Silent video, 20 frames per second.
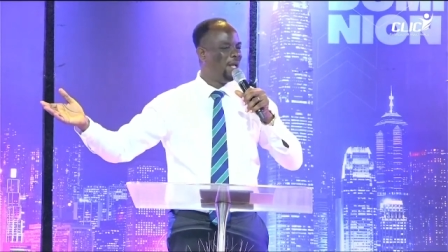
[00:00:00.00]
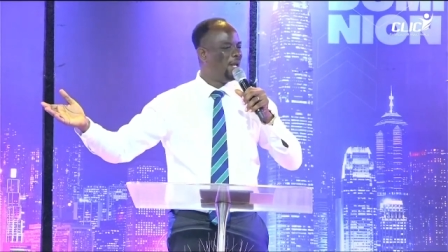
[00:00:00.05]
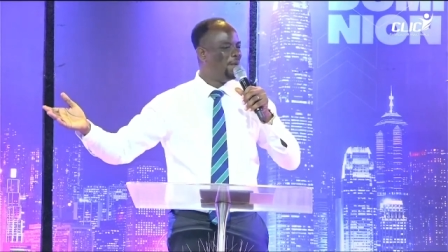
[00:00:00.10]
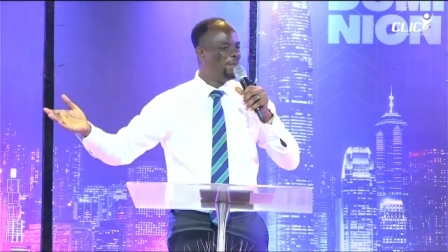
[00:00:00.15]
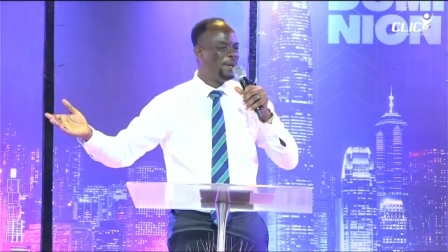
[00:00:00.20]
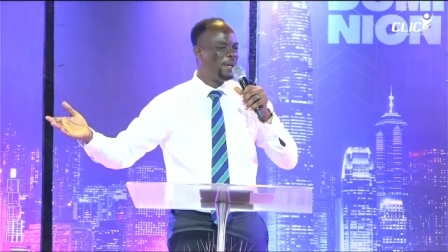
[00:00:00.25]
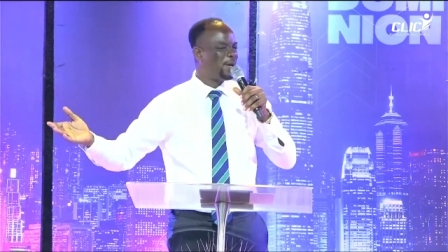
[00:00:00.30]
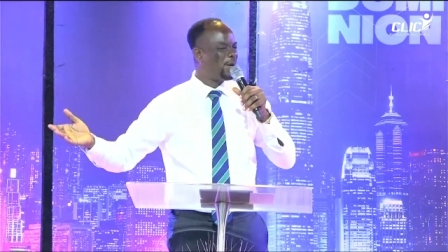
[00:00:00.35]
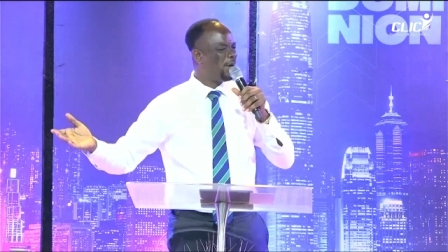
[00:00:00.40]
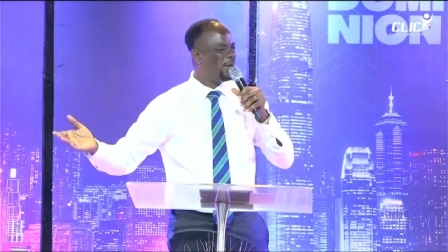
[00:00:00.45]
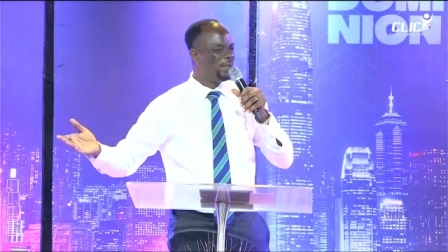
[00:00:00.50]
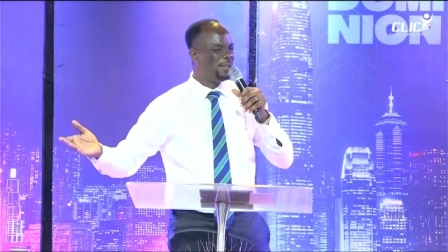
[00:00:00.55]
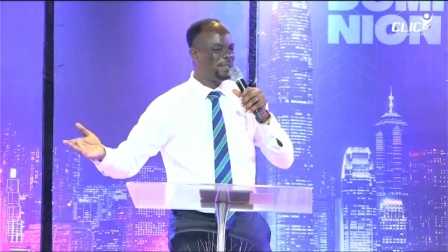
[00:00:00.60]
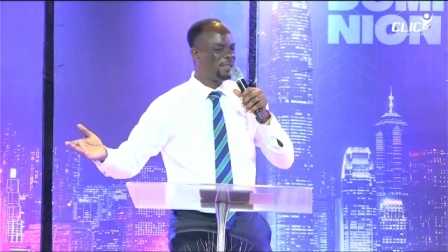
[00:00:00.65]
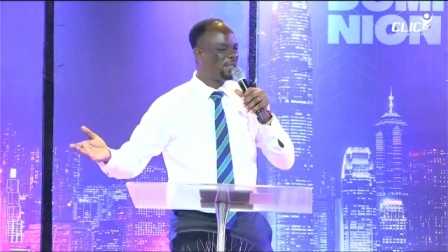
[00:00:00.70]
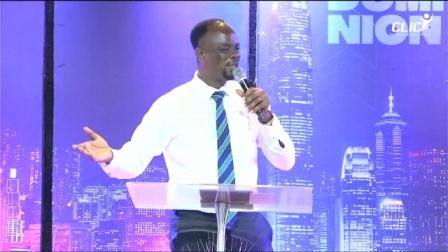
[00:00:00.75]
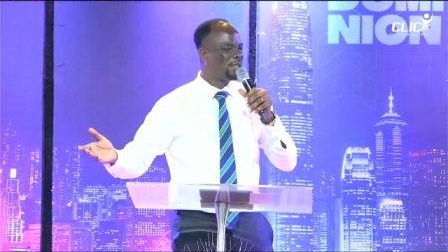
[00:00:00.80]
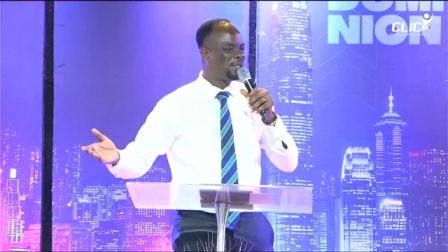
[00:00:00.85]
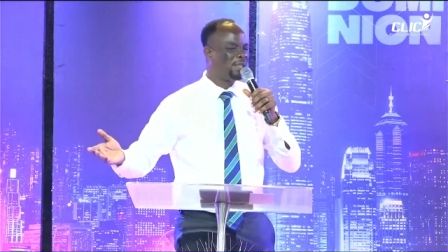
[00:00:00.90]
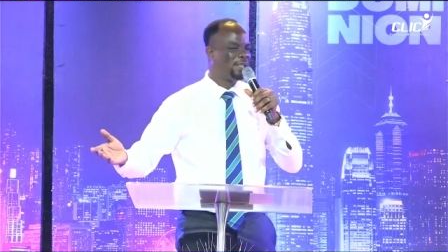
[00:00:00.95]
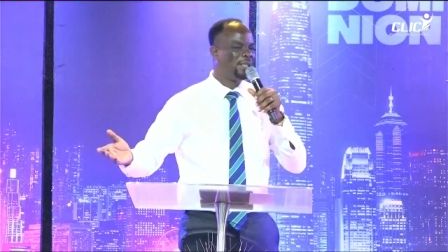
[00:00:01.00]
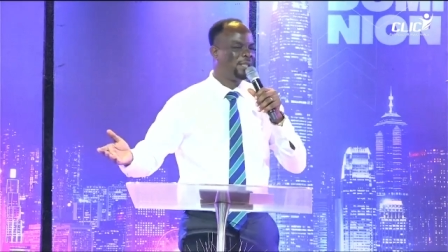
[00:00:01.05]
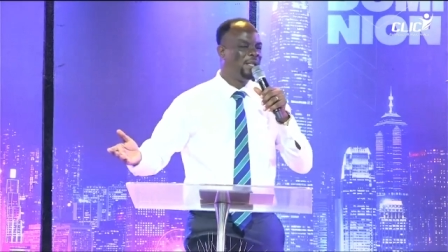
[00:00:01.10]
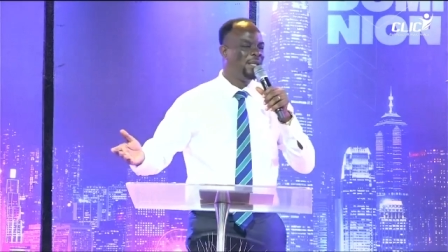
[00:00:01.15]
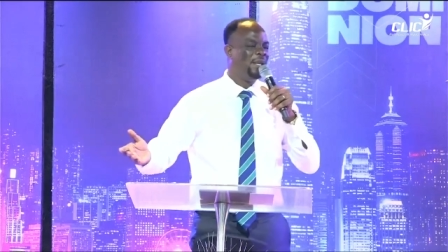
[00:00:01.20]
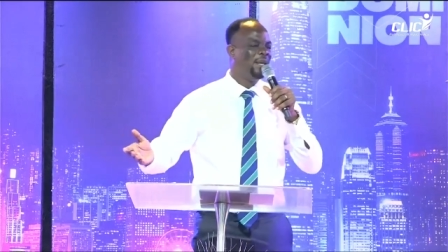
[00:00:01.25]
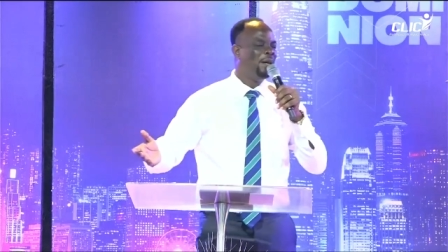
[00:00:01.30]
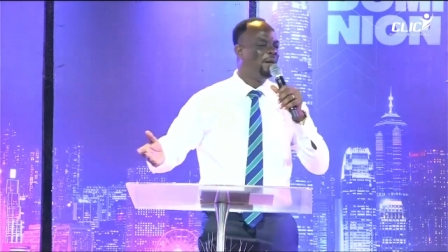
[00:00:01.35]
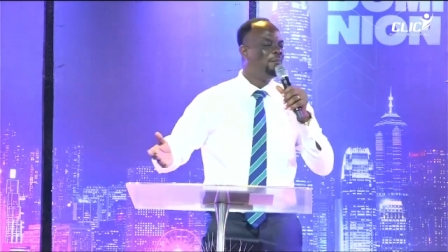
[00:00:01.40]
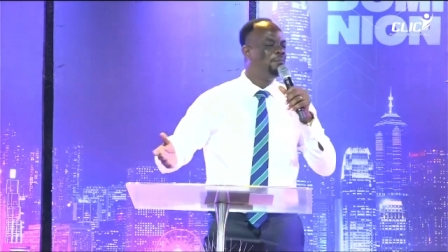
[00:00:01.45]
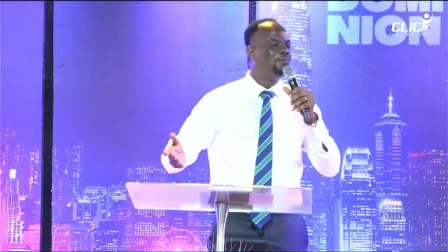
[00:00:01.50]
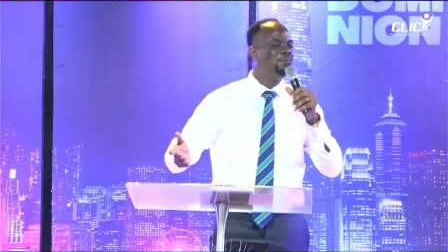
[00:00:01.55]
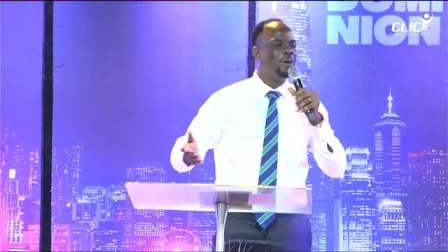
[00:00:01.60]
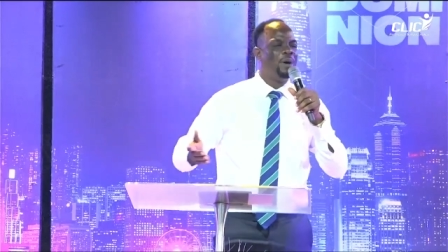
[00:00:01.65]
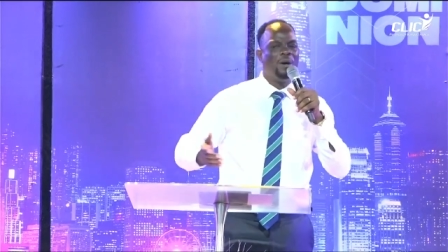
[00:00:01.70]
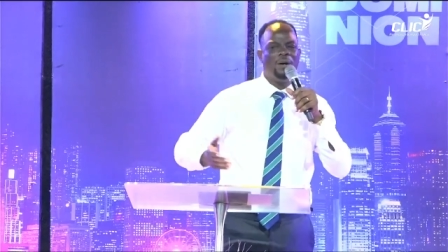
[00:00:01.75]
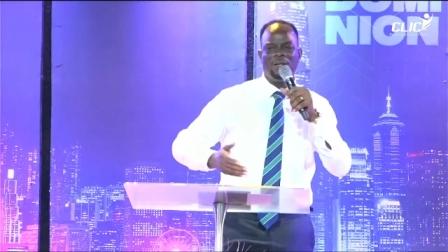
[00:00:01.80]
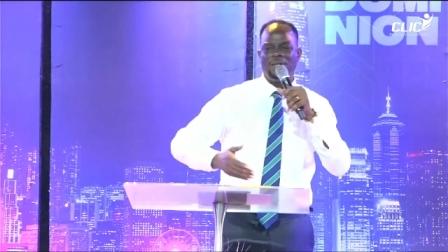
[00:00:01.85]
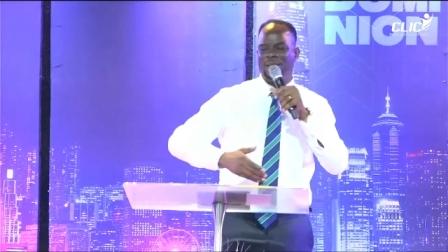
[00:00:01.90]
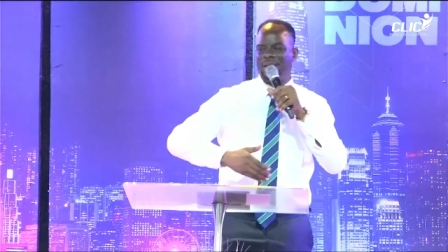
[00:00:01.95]
Because
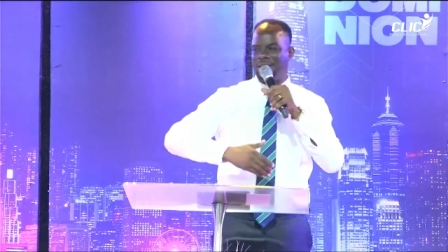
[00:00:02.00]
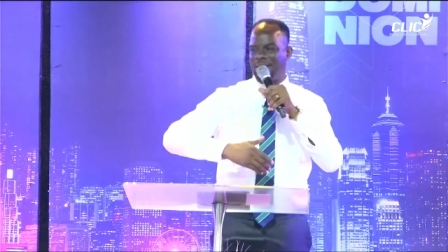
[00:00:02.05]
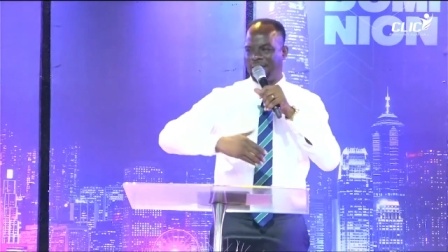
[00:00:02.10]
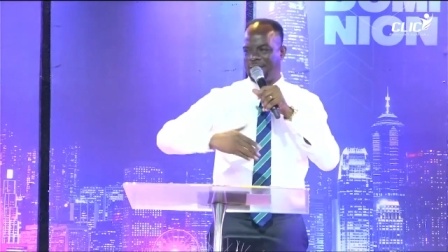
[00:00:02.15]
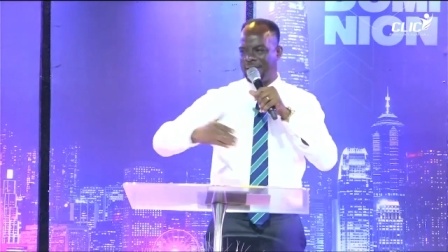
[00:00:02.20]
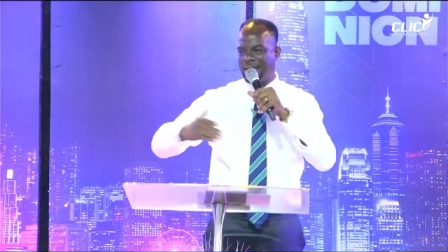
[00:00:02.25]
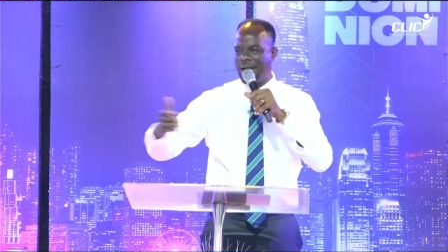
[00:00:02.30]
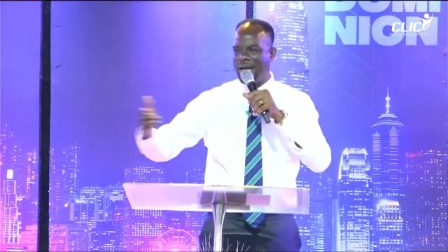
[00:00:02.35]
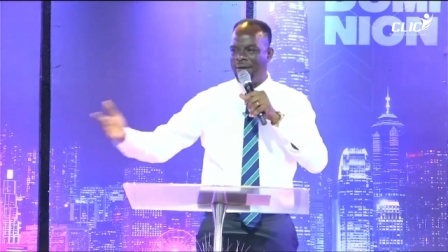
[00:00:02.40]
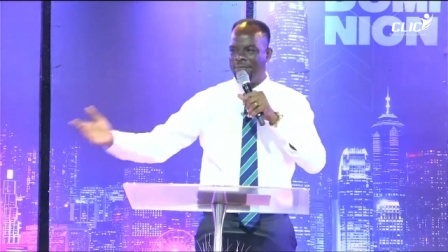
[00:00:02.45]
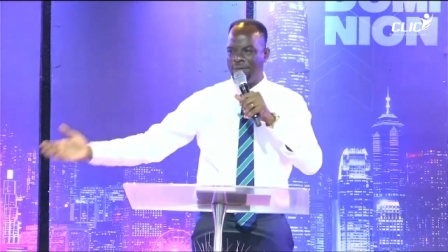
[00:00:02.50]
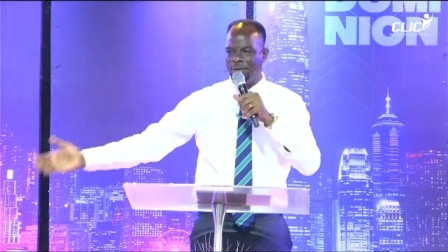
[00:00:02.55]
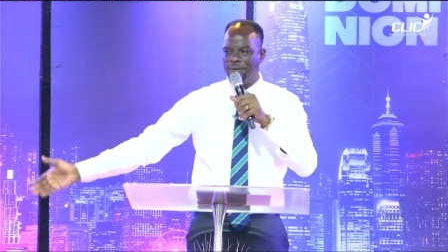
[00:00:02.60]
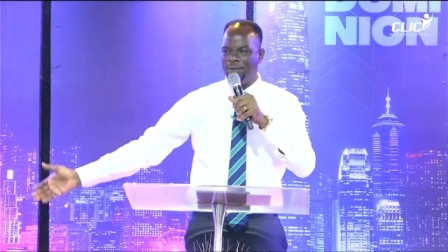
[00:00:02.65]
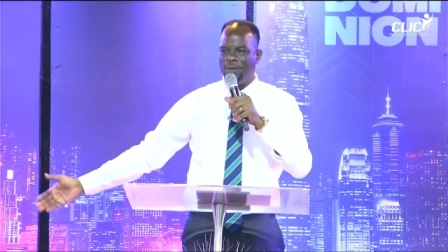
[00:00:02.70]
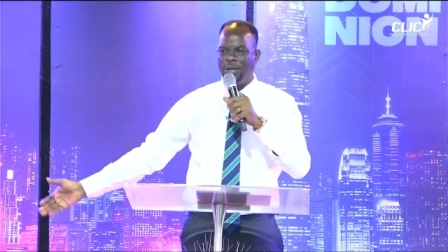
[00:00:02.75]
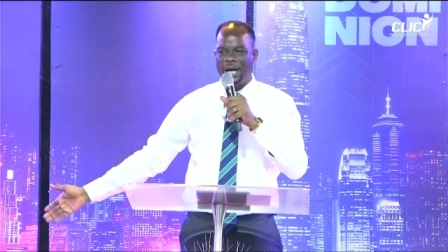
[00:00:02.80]
both the devil and